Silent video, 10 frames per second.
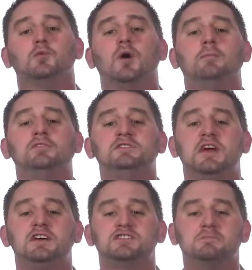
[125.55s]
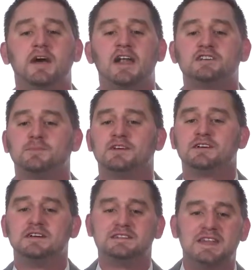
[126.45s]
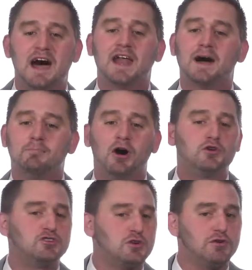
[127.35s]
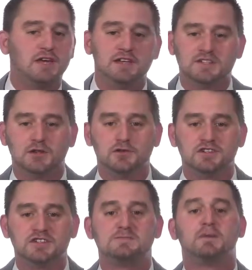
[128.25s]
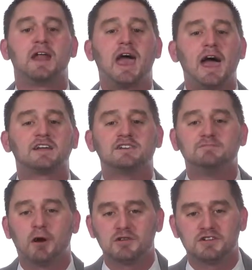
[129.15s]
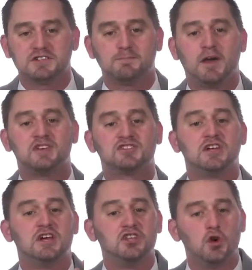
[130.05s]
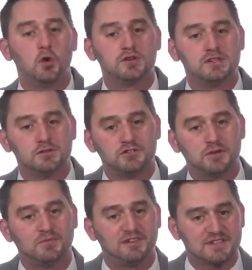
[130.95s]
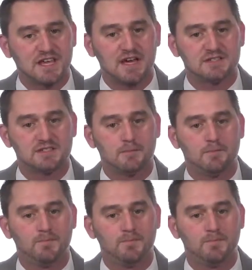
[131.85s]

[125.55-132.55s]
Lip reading: Reputation management is not about turnkey solutions, but active participation in your dealership's success.